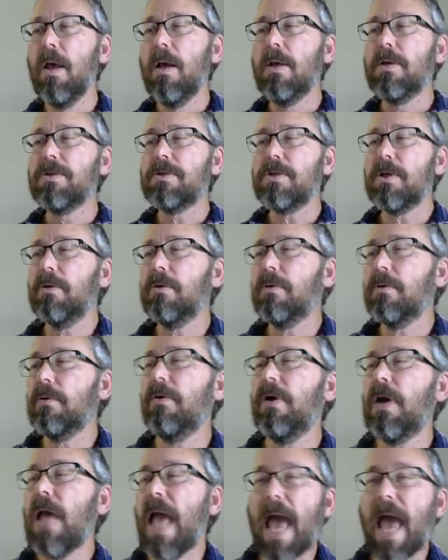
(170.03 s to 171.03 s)

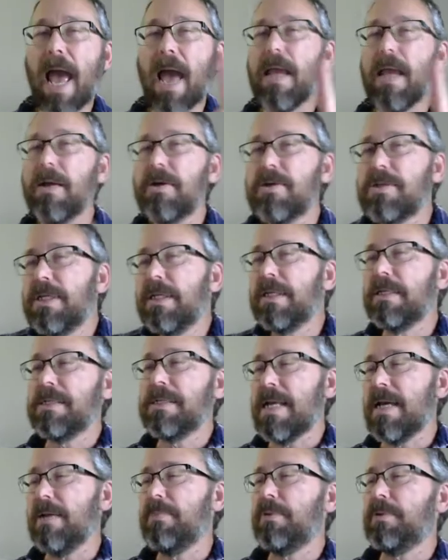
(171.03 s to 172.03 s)
So here's an
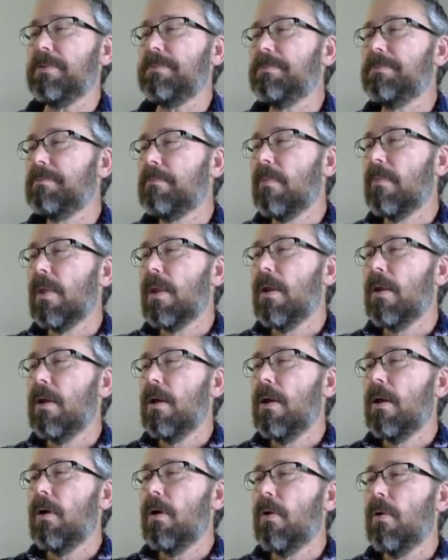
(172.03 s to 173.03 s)
example.
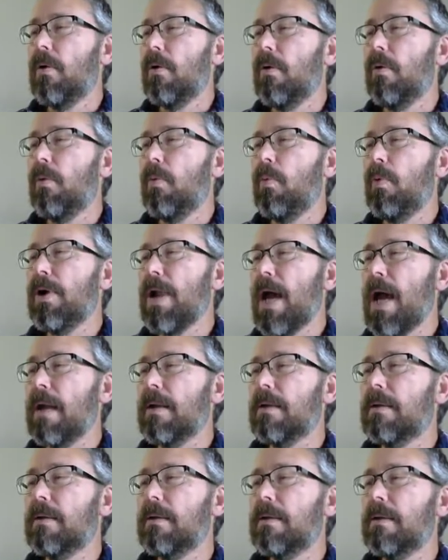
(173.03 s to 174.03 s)
We're
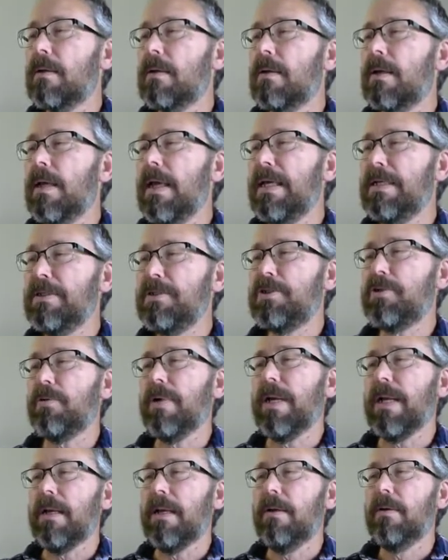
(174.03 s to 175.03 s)
not
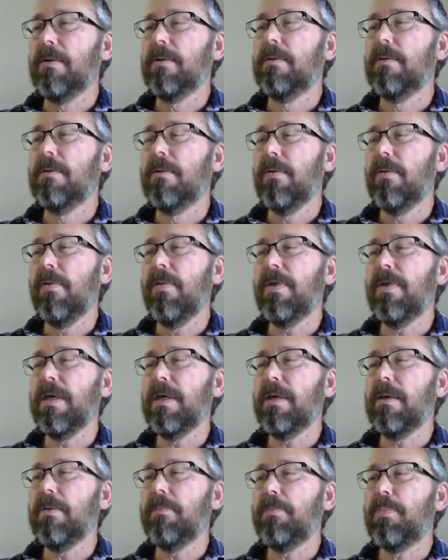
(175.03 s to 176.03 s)
entering
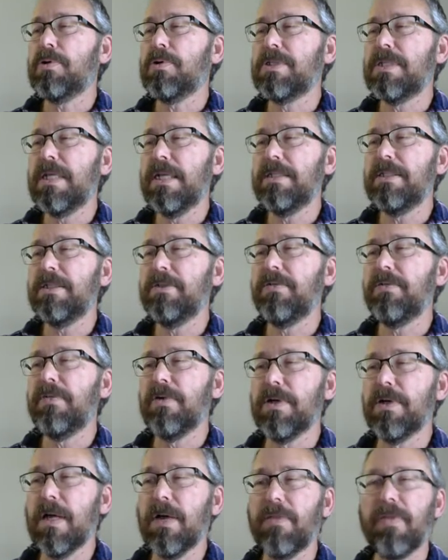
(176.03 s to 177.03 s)
the percentage for
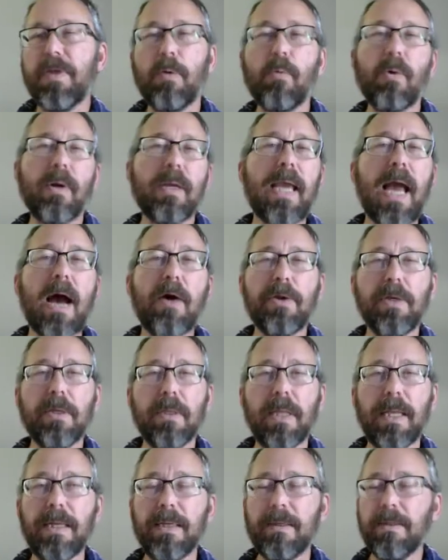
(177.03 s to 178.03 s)
nothing. We're
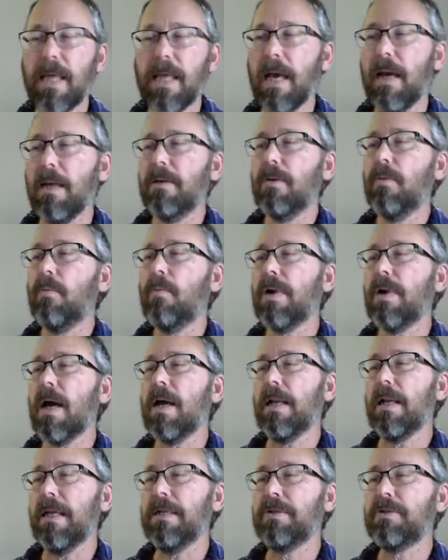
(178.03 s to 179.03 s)
calculating that. We're
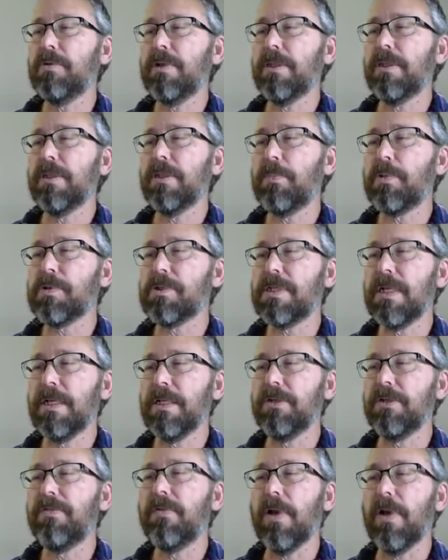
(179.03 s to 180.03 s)
not entering the
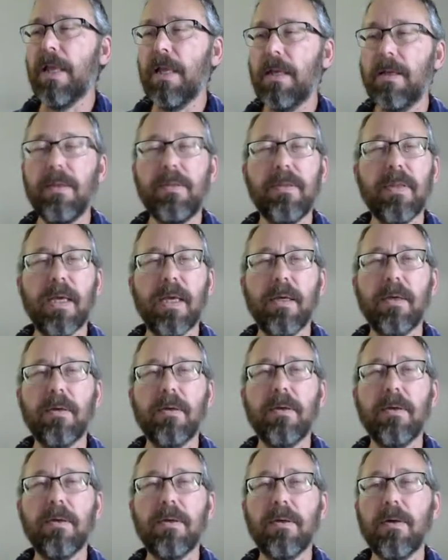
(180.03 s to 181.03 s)
percentage for anything
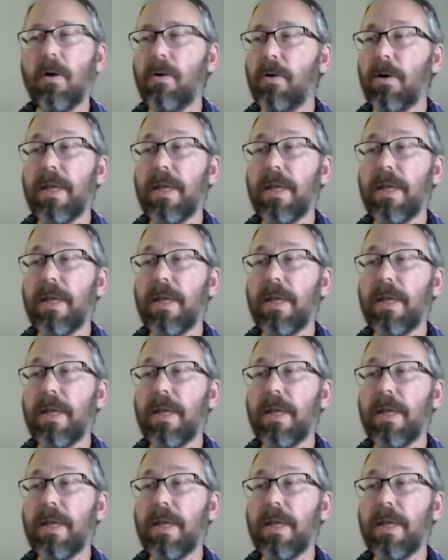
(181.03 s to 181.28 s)
or